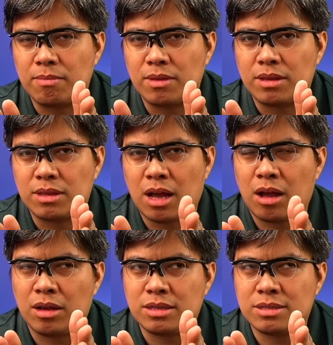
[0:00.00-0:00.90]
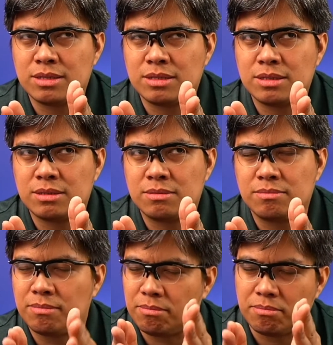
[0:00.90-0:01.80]
Now, it's
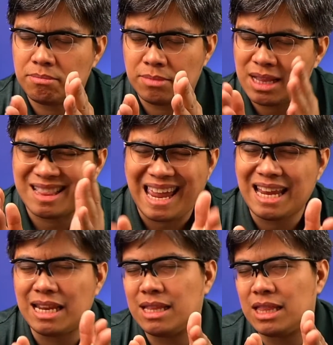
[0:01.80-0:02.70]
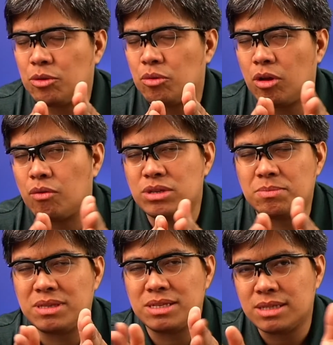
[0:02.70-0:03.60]
not likely that it will always
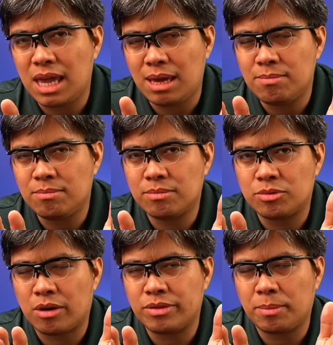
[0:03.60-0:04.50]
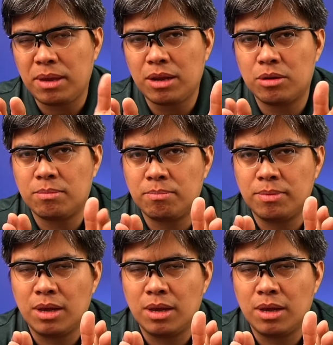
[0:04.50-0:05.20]
be the same throughout the period.